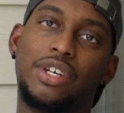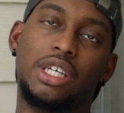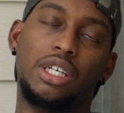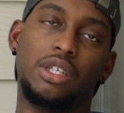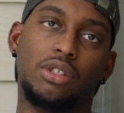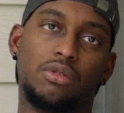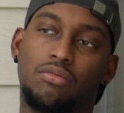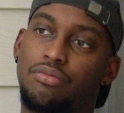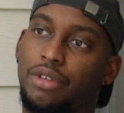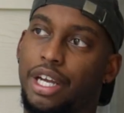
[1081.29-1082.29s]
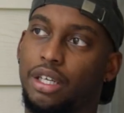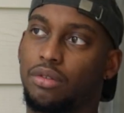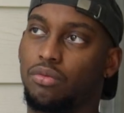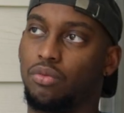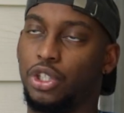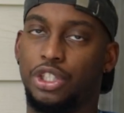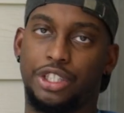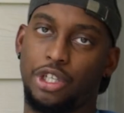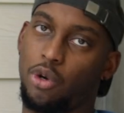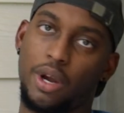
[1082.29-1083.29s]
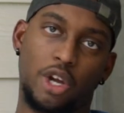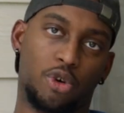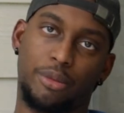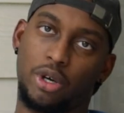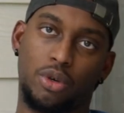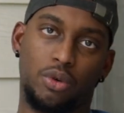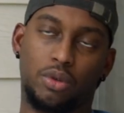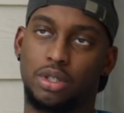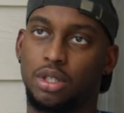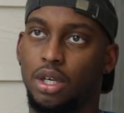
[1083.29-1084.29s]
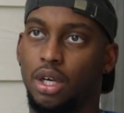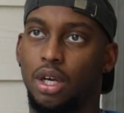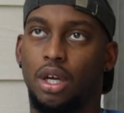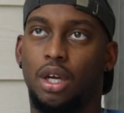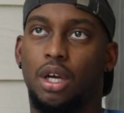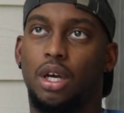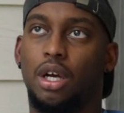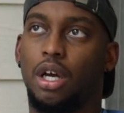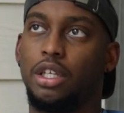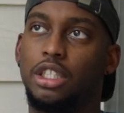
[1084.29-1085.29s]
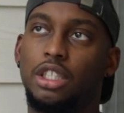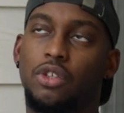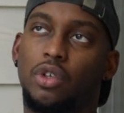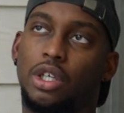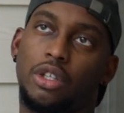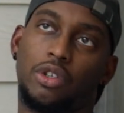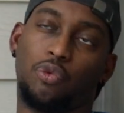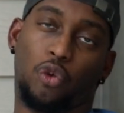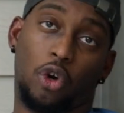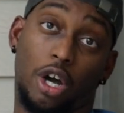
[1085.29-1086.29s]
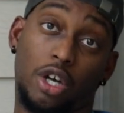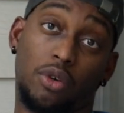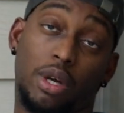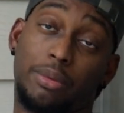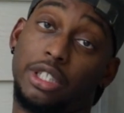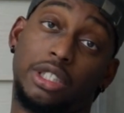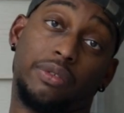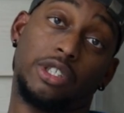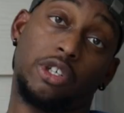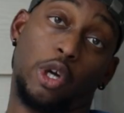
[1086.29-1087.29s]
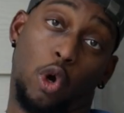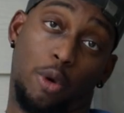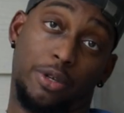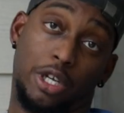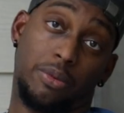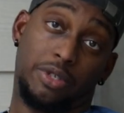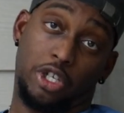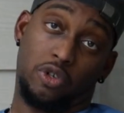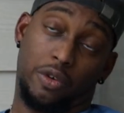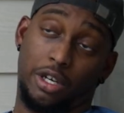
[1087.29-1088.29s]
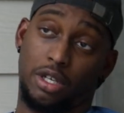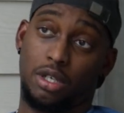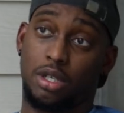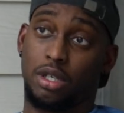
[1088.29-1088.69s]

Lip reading: any like no ride modes. It doesn't even, for a Honda Rebel, it doesn't even tell you the RPMs that you're in.